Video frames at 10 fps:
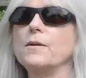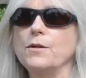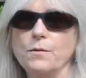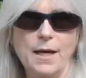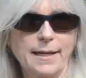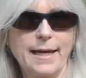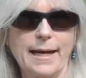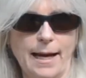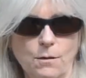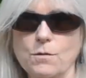you then get
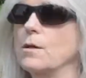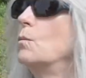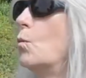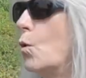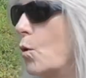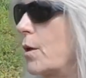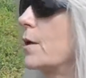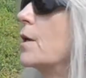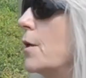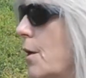out and walk
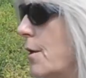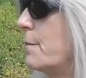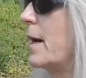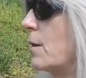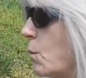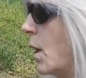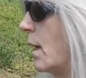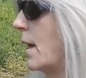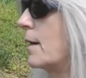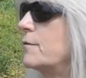and learn about the
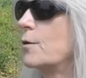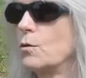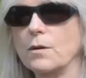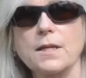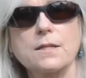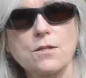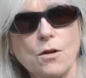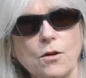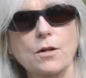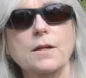wildlife or the
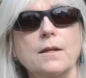historic